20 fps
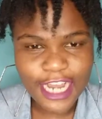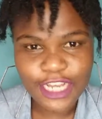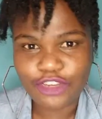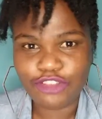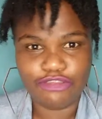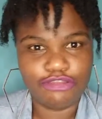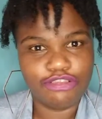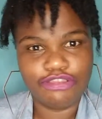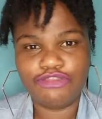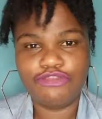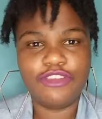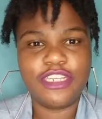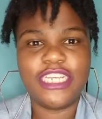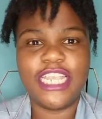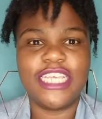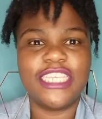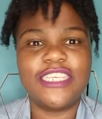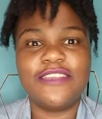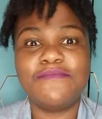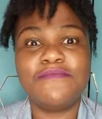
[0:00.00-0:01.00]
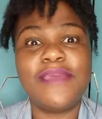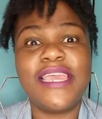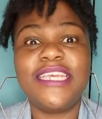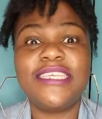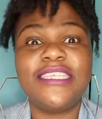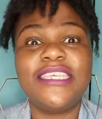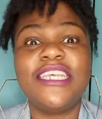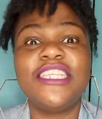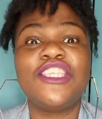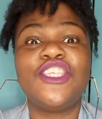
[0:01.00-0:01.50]
and to those who it doesn't make
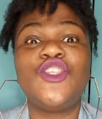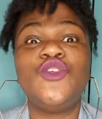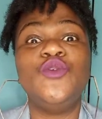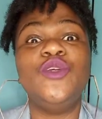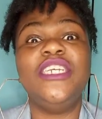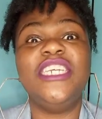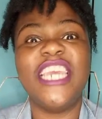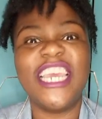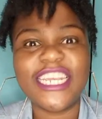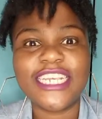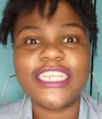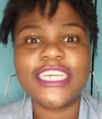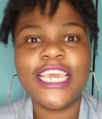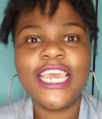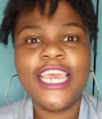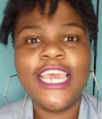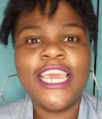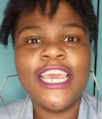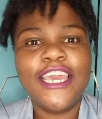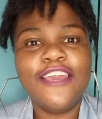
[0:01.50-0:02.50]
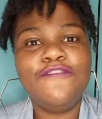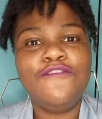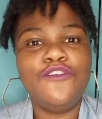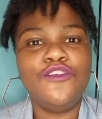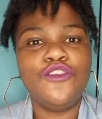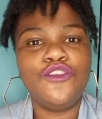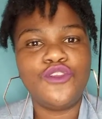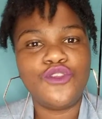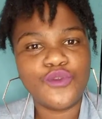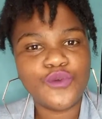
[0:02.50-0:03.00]
sense to yet, if
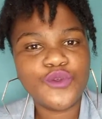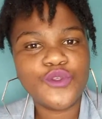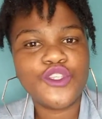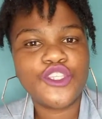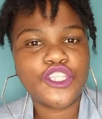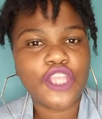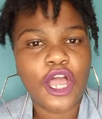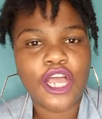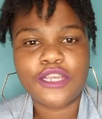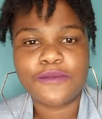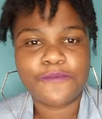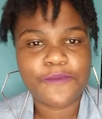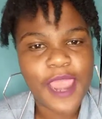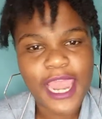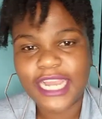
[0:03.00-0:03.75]
you do start